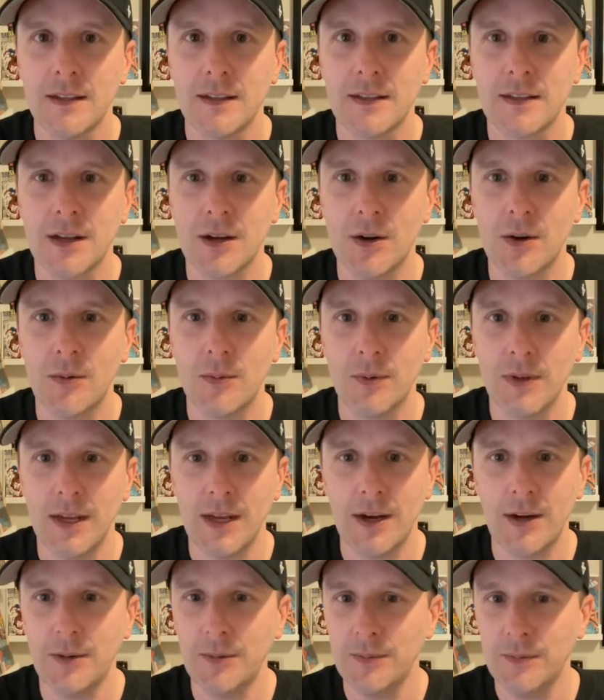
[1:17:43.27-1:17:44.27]
So, you
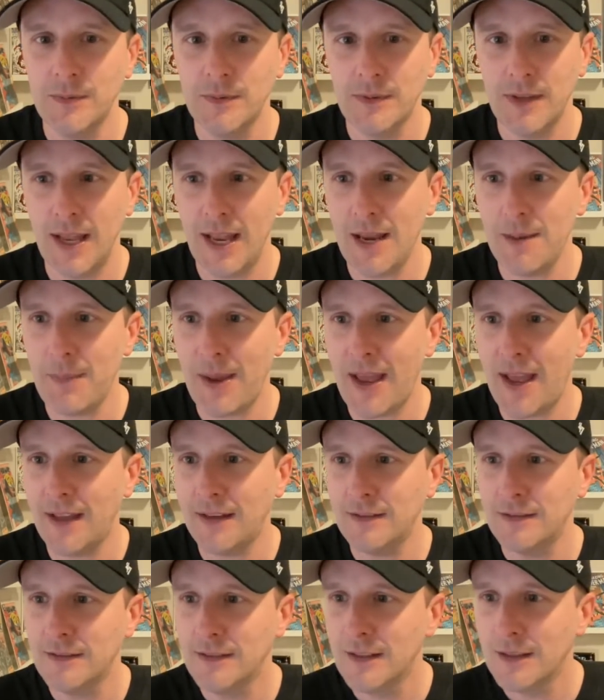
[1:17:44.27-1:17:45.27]
know, hey,
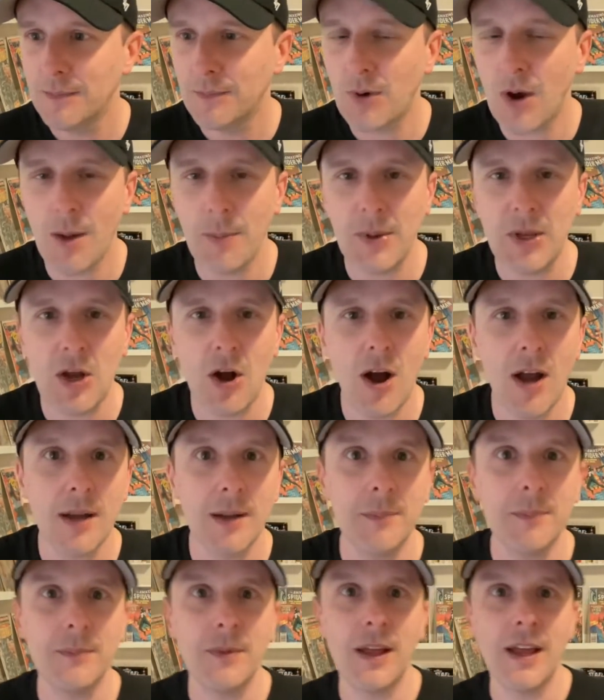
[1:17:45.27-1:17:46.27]
man, probably got
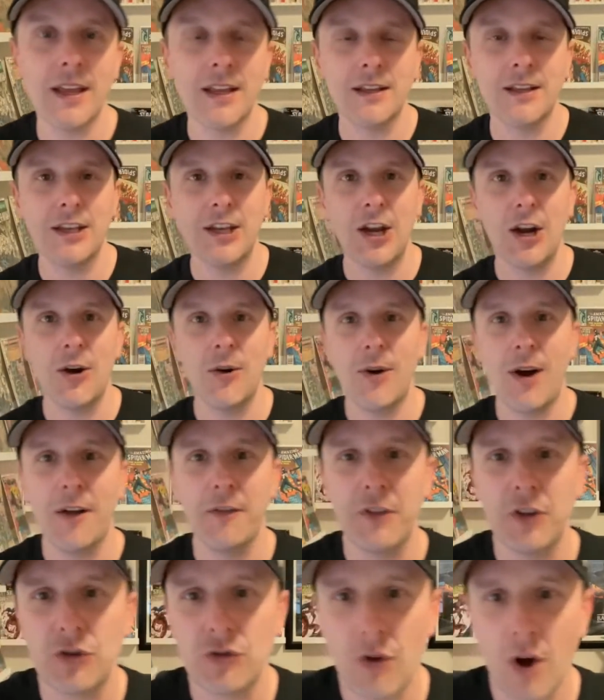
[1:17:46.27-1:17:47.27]
him like, you know,
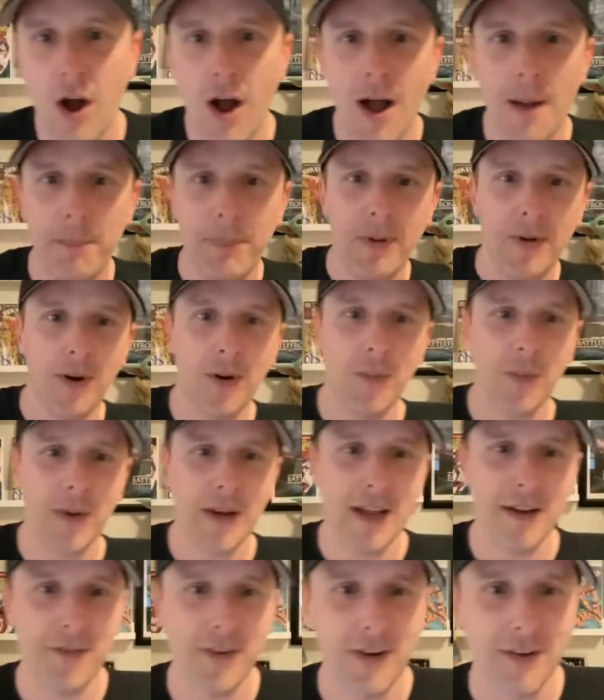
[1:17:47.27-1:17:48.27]
on the drop or
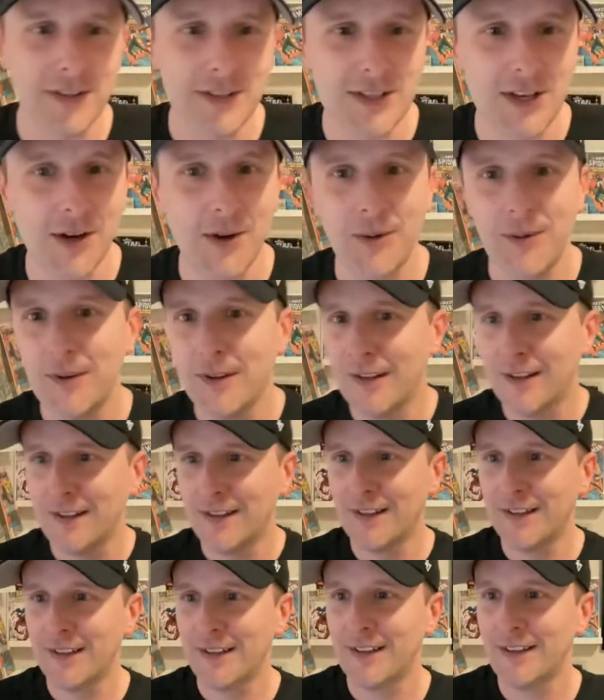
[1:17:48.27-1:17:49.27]
whatever. So
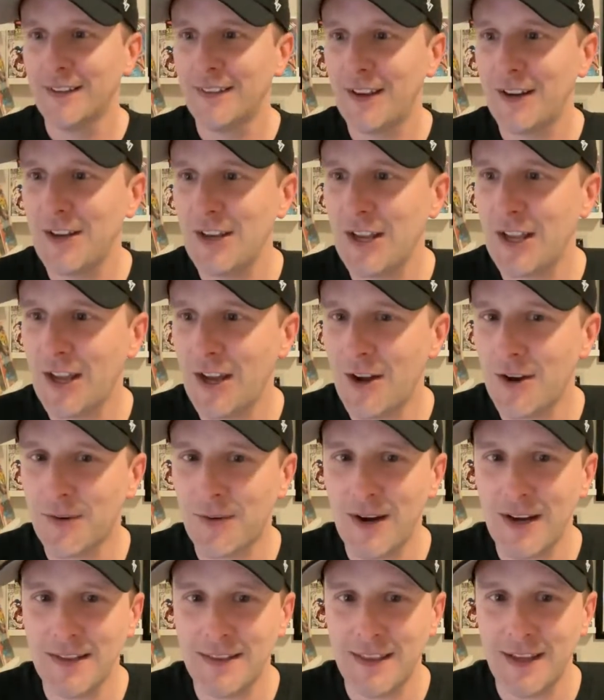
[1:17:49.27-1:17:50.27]
there you go,
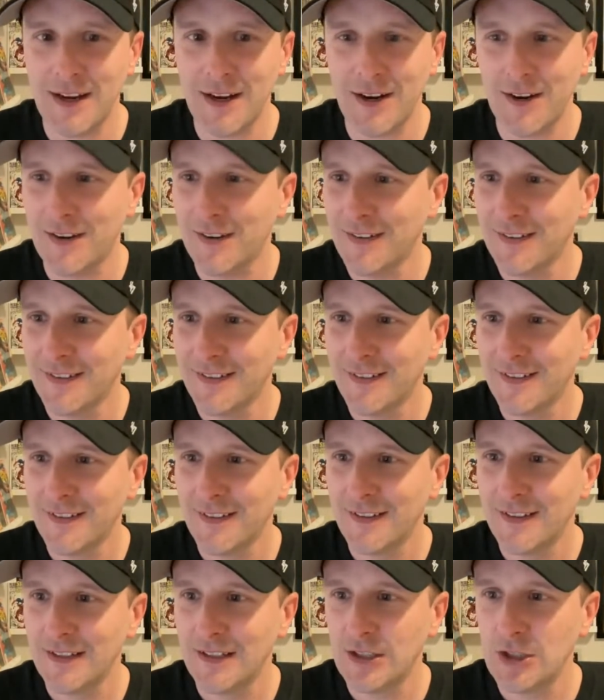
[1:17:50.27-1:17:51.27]
right there.
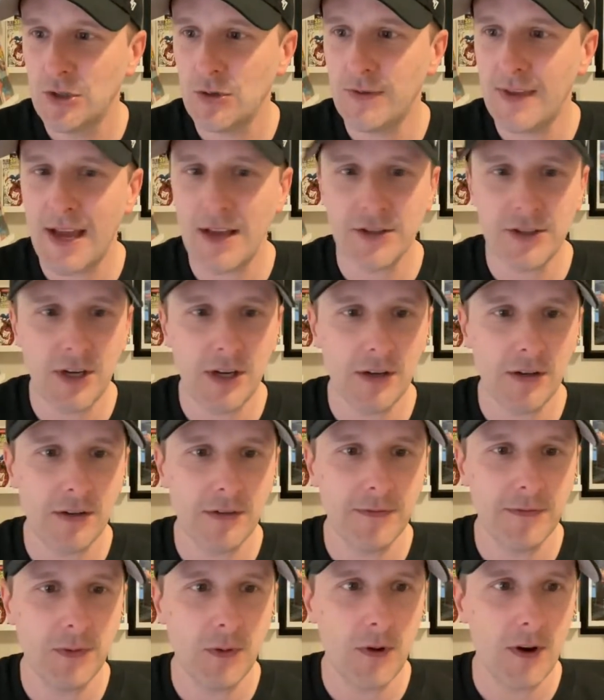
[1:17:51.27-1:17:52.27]
2000 under
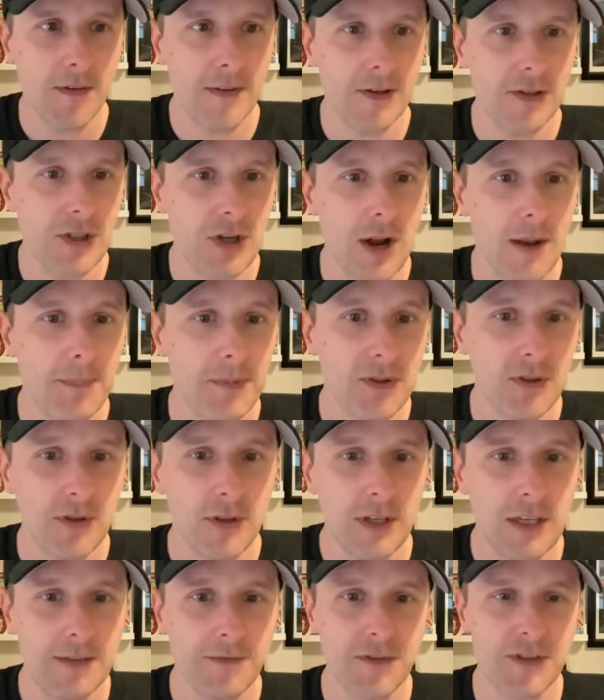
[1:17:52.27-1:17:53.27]
the floor. There's an
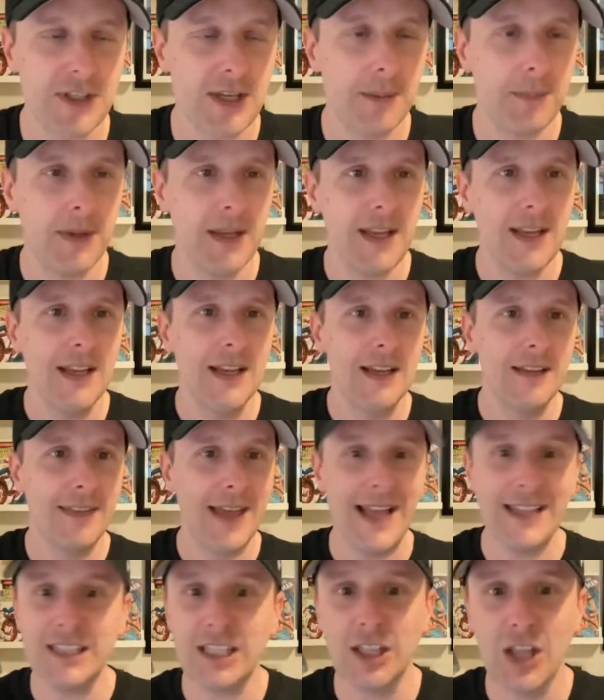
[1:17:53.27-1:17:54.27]
opportunity for somebody.
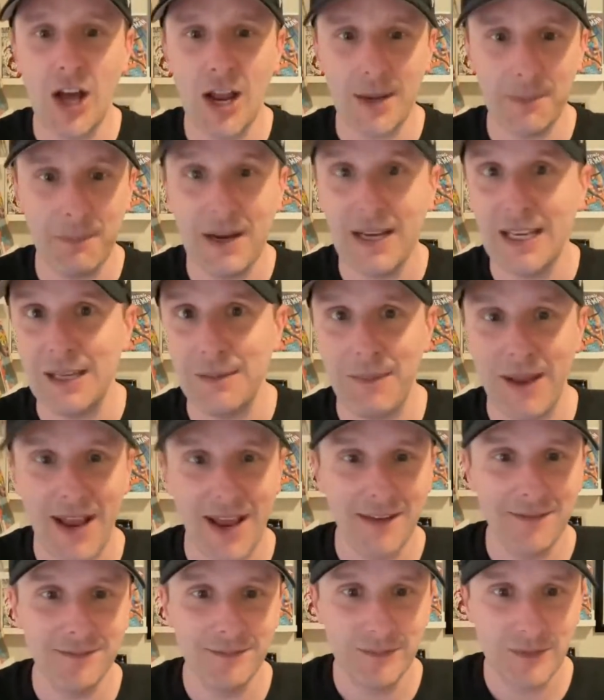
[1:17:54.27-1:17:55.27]
That's a lot of money,
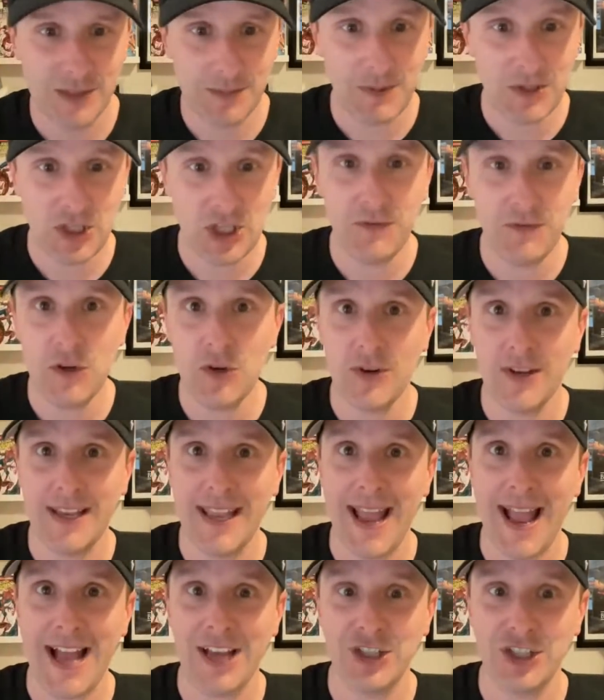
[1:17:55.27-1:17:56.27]
man. Especially if you can
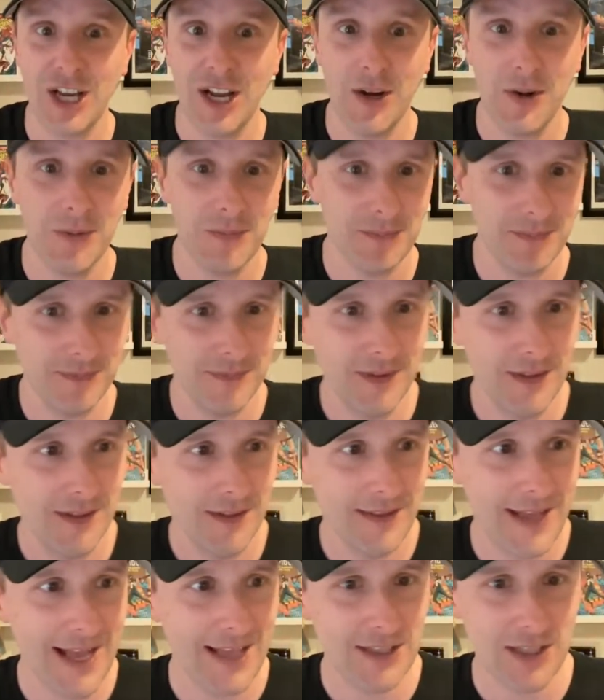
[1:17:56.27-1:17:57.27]
cash out.
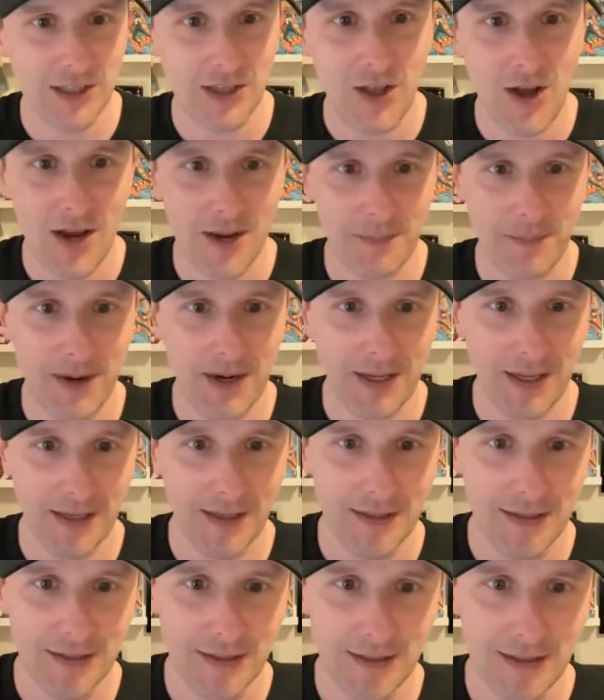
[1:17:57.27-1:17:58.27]
That's a lot of
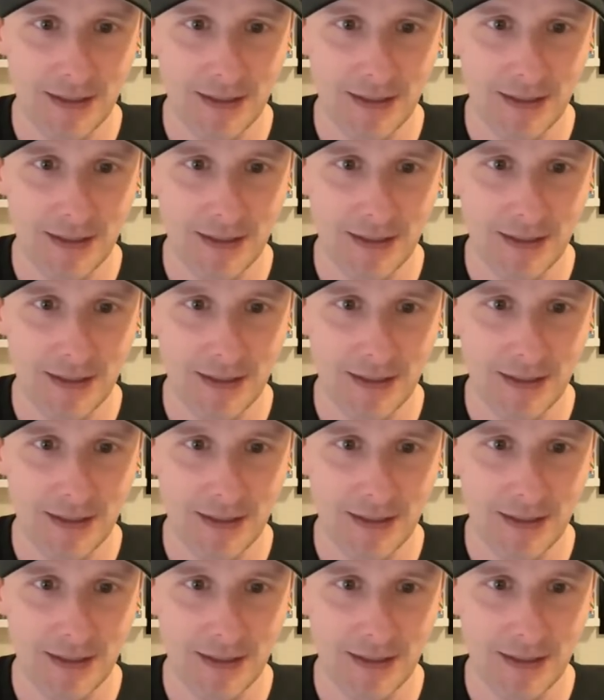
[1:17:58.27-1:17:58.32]
money.